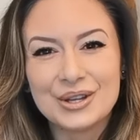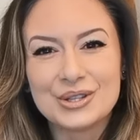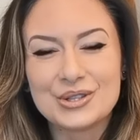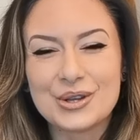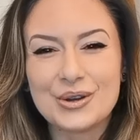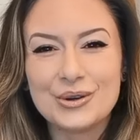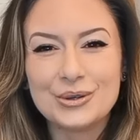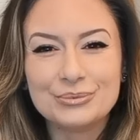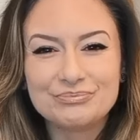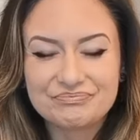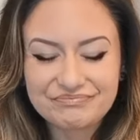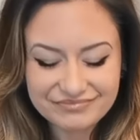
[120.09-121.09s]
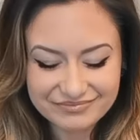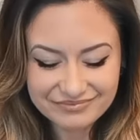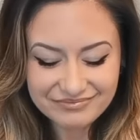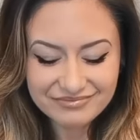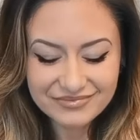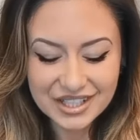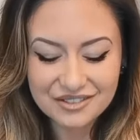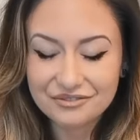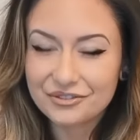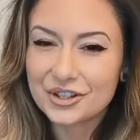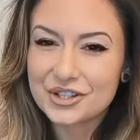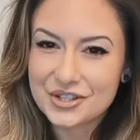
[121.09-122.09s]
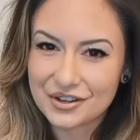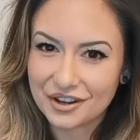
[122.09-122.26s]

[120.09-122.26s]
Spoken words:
So first